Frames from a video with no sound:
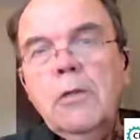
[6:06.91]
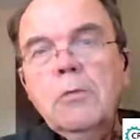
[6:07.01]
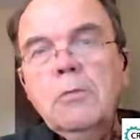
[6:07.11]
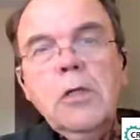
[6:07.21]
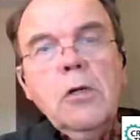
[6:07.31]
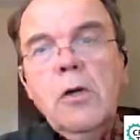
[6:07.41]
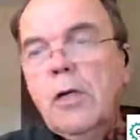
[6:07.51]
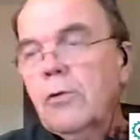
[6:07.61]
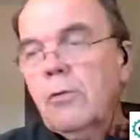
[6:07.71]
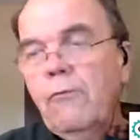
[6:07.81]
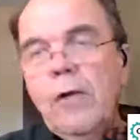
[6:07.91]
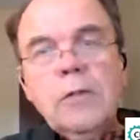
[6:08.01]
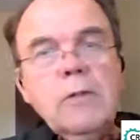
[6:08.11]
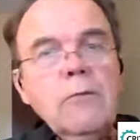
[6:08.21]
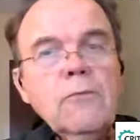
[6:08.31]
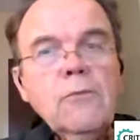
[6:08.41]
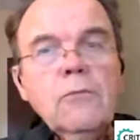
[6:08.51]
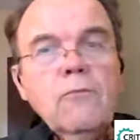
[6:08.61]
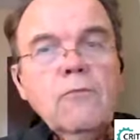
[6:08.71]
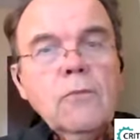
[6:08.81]
There are other effective
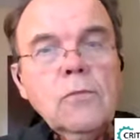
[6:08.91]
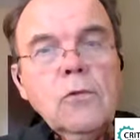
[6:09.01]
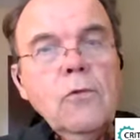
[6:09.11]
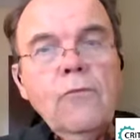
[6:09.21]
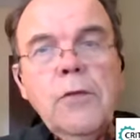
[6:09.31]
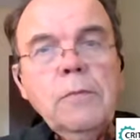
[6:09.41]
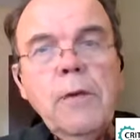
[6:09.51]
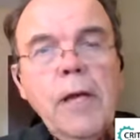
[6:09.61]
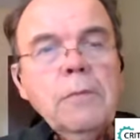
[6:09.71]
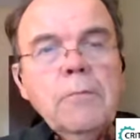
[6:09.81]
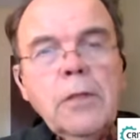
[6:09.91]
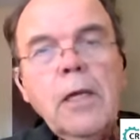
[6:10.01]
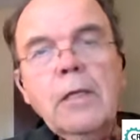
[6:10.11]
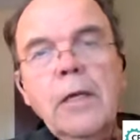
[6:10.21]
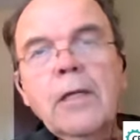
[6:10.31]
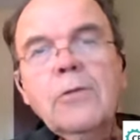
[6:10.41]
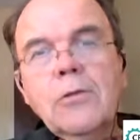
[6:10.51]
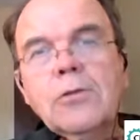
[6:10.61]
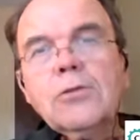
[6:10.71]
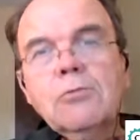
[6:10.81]
neurofeedback, but I like
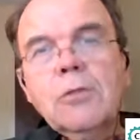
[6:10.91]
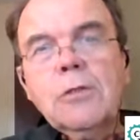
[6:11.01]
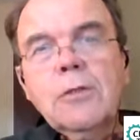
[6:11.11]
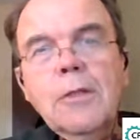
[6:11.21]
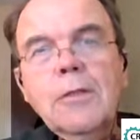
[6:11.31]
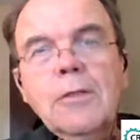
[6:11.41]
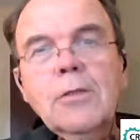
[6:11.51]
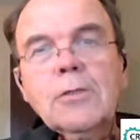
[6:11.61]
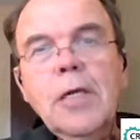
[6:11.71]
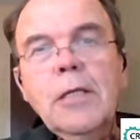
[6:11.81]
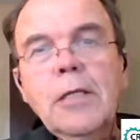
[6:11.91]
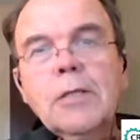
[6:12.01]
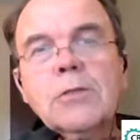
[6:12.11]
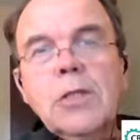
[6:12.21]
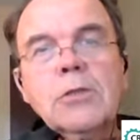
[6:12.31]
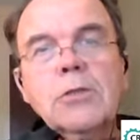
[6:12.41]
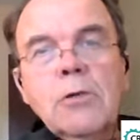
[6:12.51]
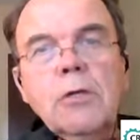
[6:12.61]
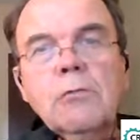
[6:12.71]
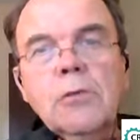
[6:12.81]
this one because I get such
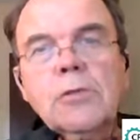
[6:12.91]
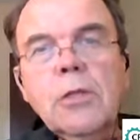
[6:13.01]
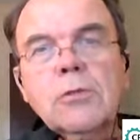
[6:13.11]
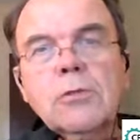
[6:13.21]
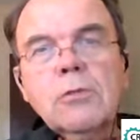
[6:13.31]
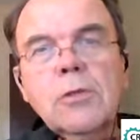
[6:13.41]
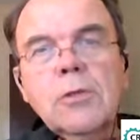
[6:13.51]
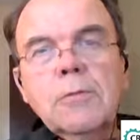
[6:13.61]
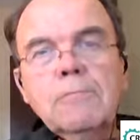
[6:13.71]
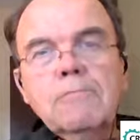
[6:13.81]
great results with it.